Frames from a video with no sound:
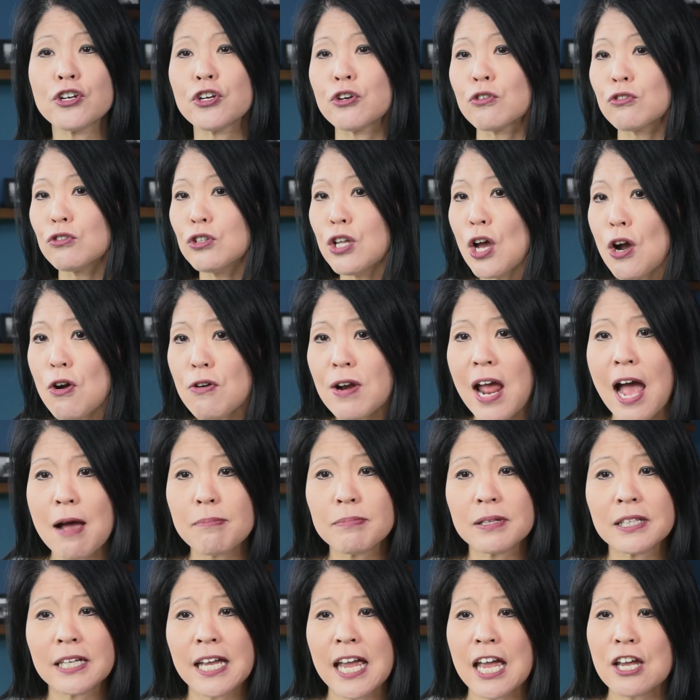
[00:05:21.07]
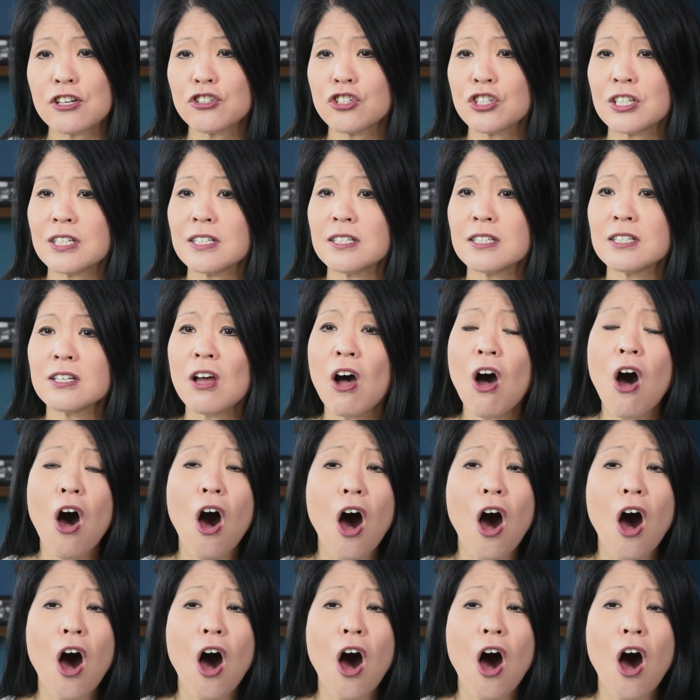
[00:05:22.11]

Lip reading: your loan applications,